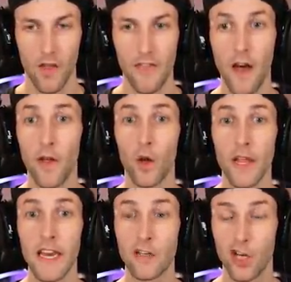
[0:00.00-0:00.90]
Now they
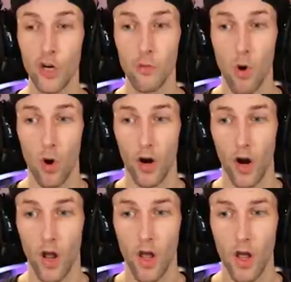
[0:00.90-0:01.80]
only need two
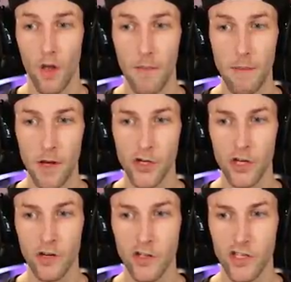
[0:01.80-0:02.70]
more. Maybe I
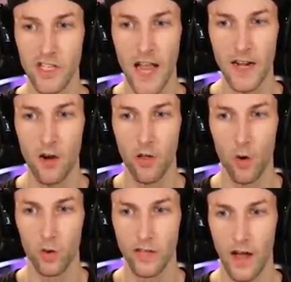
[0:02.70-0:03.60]
shouldn't have just sat here the
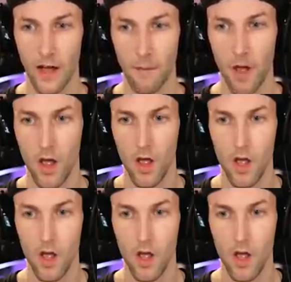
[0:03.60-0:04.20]
whole time.